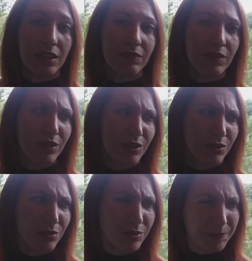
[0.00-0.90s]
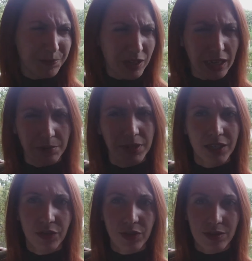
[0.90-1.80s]
giving you like
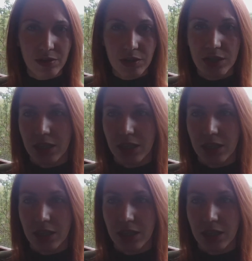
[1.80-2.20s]
bad thoughts,